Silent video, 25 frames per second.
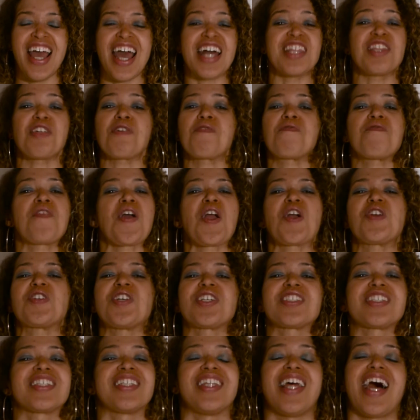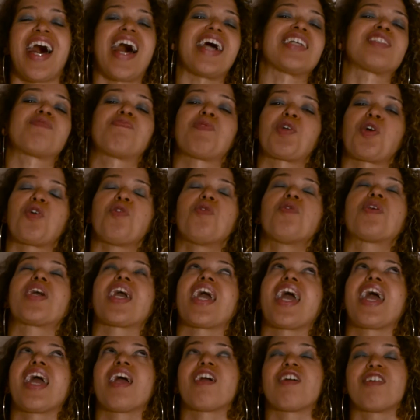And the affair doesn't last, but who
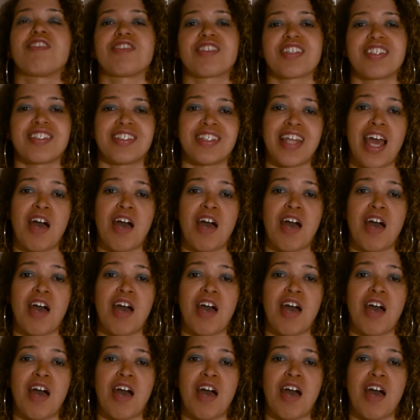cares because